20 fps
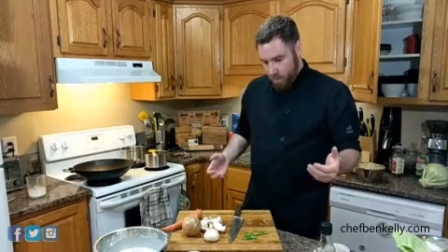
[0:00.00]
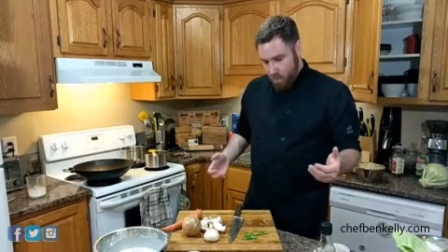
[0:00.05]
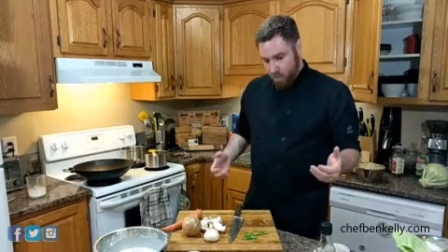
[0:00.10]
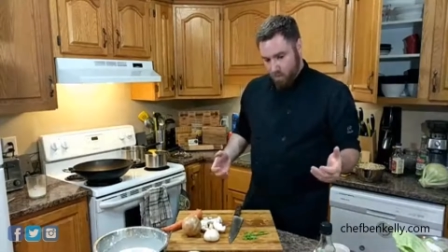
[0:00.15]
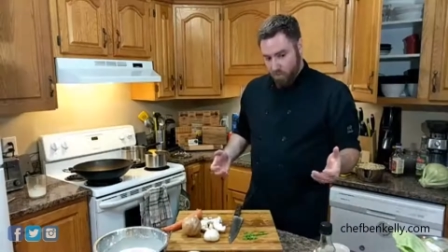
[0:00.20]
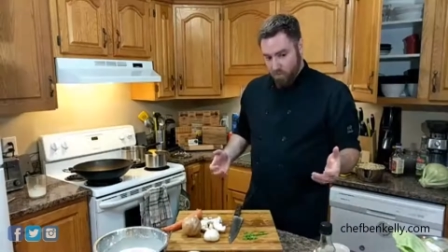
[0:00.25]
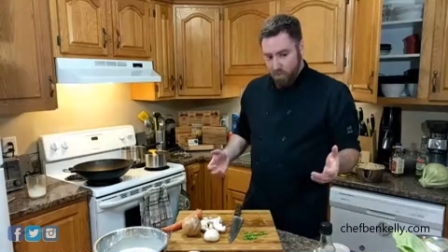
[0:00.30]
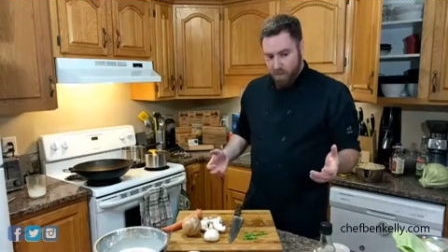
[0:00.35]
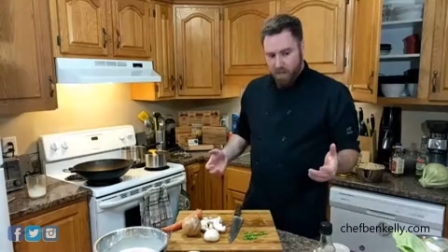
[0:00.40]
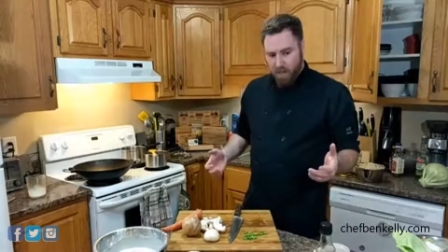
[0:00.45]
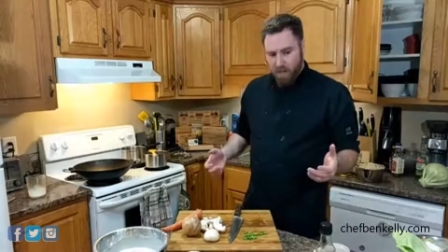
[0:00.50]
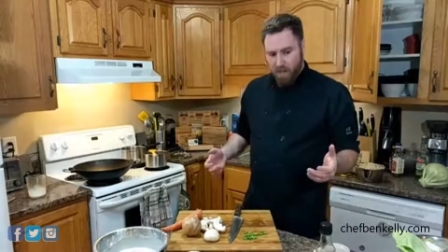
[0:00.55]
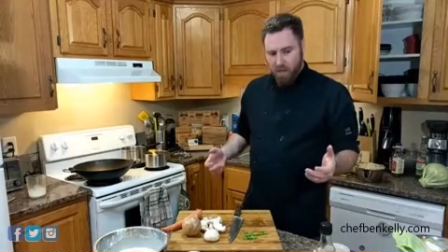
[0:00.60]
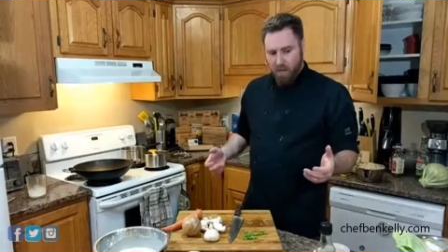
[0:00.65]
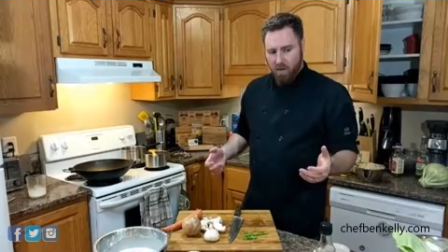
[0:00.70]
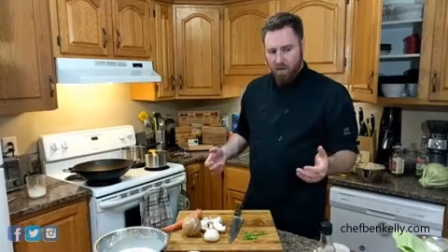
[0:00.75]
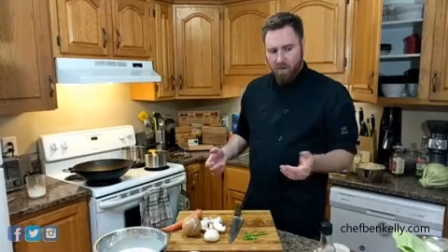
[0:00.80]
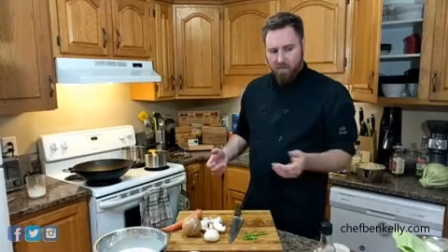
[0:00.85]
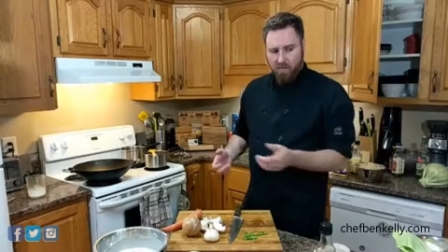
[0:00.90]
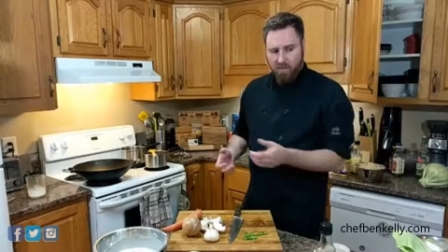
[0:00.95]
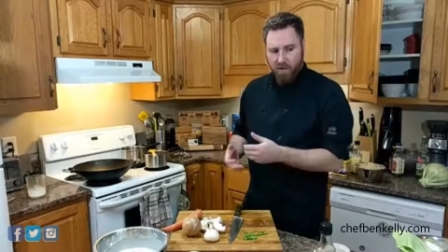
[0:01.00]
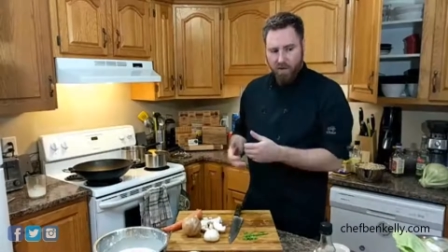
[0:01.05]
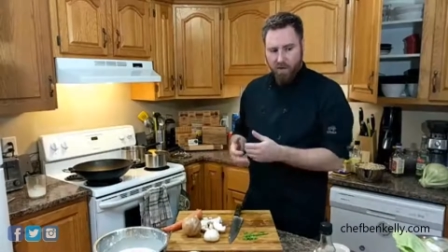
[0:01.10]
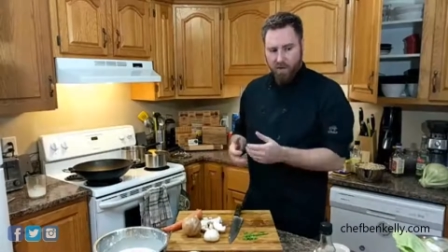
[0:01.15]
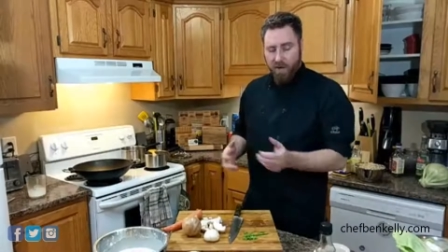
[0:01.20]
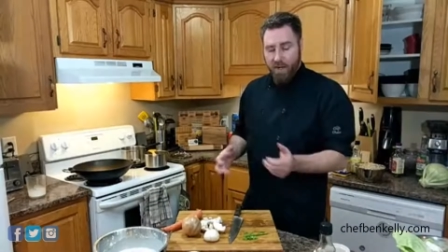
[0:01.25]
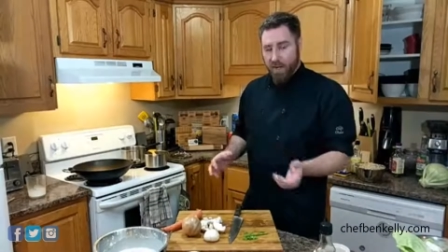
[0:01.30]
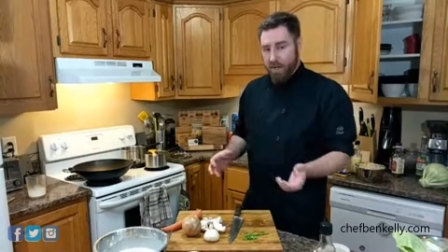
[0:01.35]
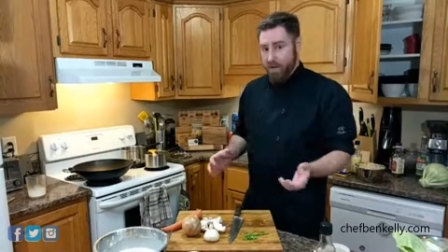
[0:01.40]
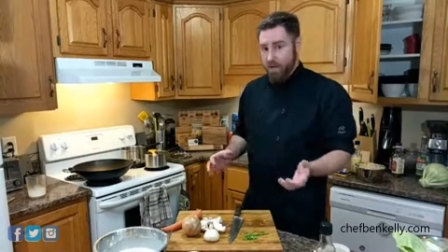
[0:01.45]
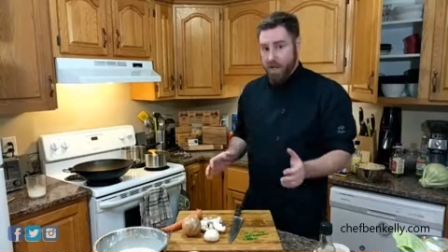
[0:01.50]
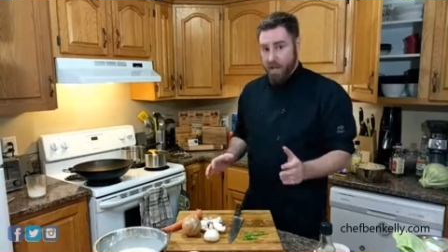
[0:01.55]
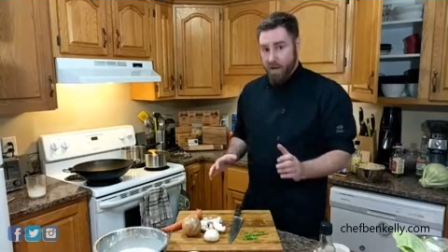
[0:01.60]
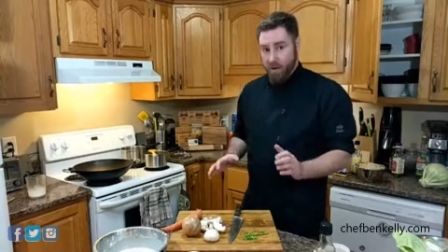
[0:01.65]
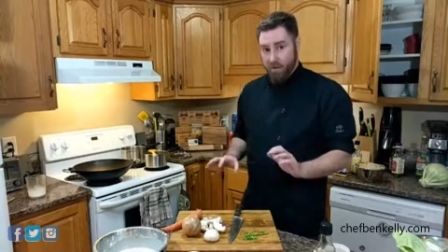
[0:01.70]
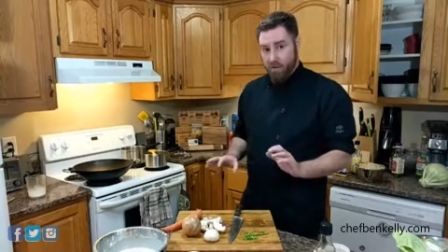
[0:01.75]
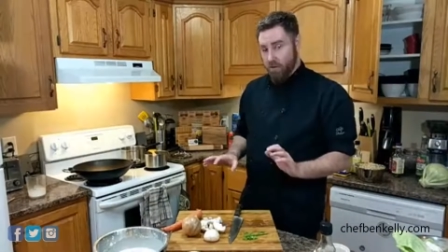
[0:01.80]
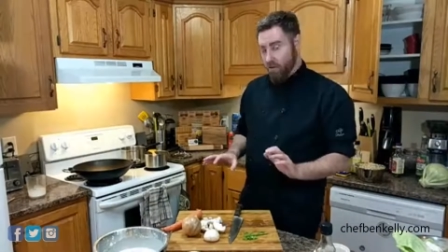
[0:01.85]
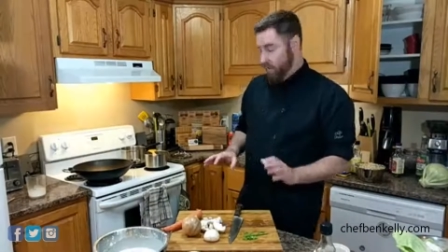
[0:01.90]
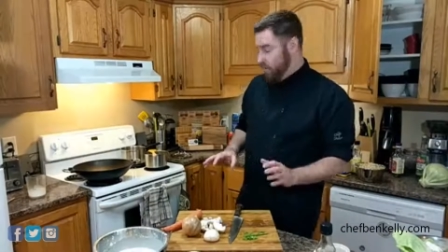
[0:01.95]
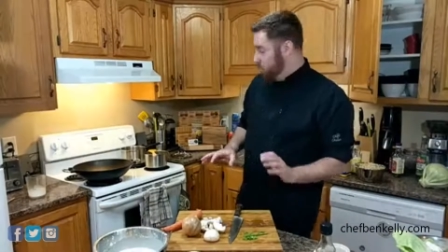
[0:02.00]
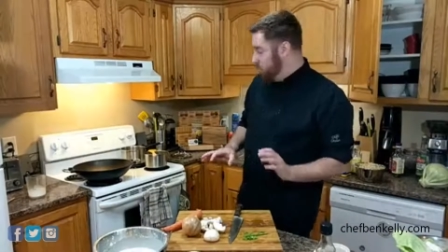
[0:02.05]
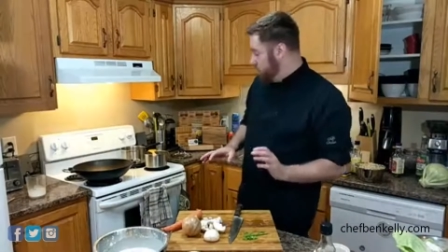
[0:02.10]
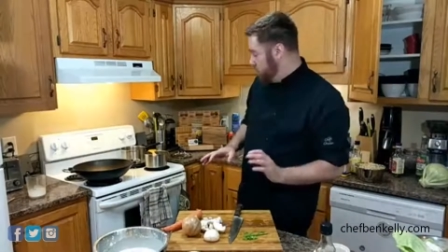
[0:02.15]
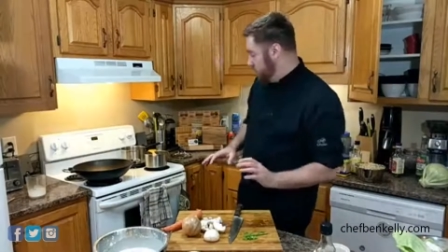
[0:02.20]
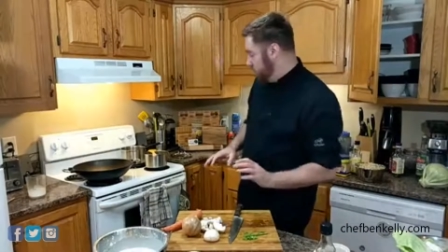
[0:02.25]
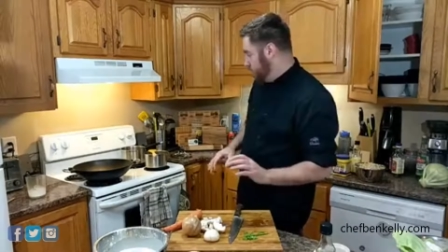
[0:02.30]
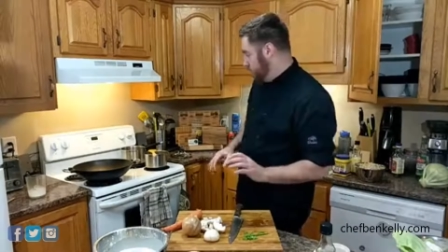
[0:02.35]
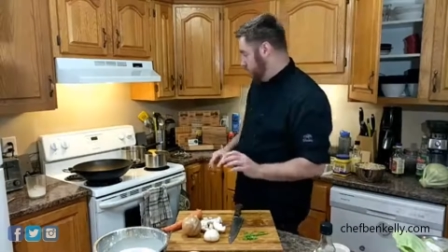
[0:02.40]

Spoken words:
really, you could figure it out in a day or two